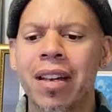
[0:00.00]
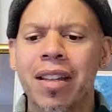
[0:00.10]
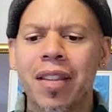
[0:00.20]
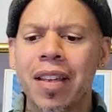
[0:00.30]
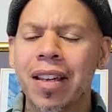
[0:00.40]

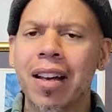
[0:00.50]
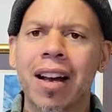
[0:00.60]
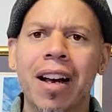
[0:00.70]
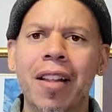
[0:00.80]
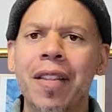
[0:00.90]

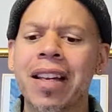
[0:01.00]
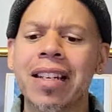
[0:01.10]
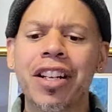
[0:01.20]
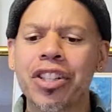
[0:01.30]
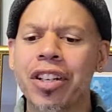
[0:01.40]
The
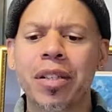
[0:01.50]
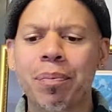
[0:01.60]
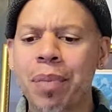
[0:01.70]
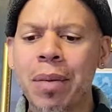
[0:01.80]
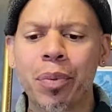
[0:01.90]
indigenous
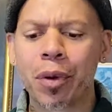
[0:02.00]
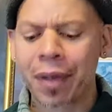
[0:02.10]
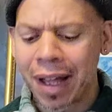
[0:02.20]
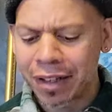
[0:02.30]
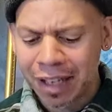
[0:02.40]
people
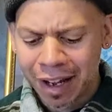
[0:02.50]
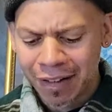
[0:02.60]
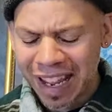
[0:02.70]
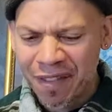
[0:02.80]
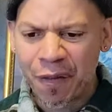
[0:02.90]
that
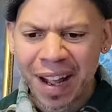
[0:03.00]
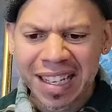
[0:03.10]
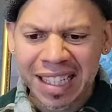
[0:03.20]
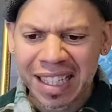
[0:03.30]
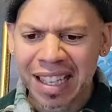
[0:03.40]

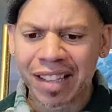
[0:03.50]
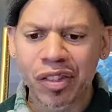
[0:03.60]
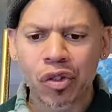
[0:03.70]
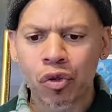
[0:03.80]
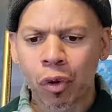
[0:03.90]
invented
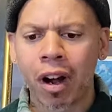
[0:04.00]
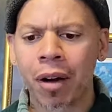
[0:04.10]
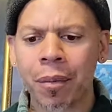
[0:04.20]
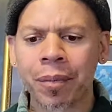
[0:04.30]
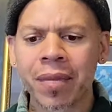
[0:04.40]
this
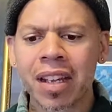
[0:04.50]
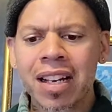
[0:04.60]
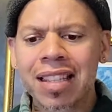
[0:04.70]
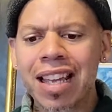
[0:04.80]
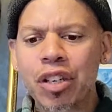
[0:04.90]
drum,
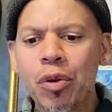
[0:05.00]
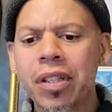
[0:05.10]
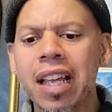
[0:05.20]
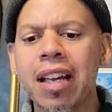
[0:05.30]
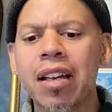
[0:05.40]
they used
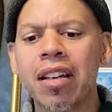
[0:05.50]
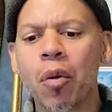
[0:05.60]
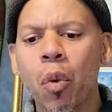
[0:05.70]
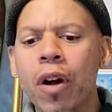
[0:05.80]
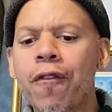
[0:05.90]
a
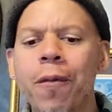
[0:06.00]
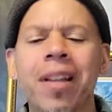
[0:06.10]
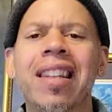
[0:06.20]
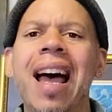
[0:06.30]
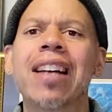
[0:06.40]
wood from the
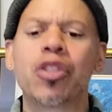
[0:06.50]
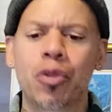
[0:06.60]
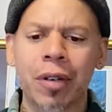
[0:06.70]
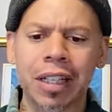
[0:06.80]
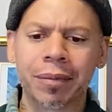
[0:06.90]
lang
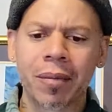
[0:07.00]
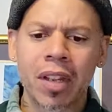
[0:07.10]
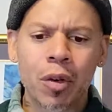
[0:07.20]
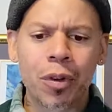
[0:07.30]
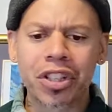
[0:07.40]
tree,
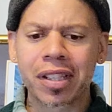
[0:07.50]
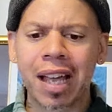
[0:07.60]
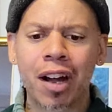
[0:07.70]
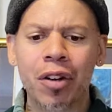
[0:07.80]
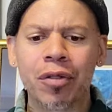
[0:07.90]
which
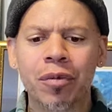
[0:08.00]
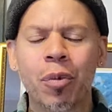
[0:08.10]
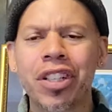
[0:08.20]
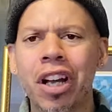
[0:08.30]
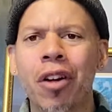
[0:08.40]

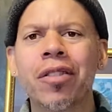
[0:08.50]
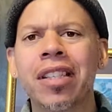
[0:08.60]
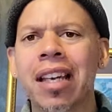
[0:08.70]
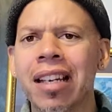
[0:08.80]
holds